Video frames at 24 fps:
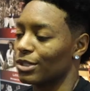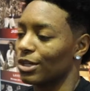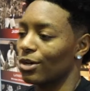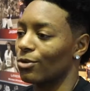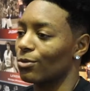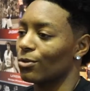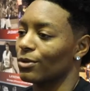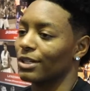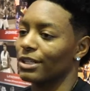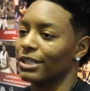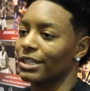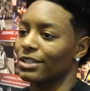
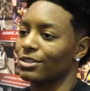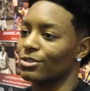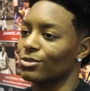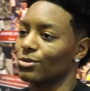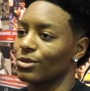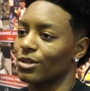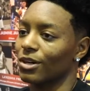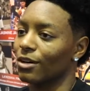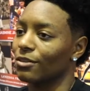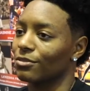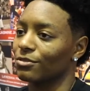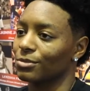don't want to get too
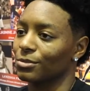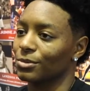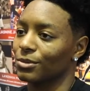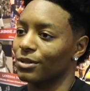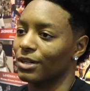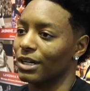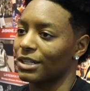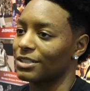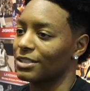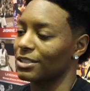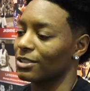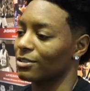comfortable.
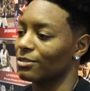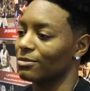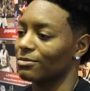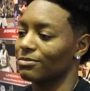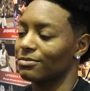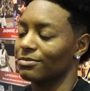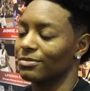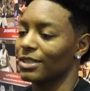I tell them,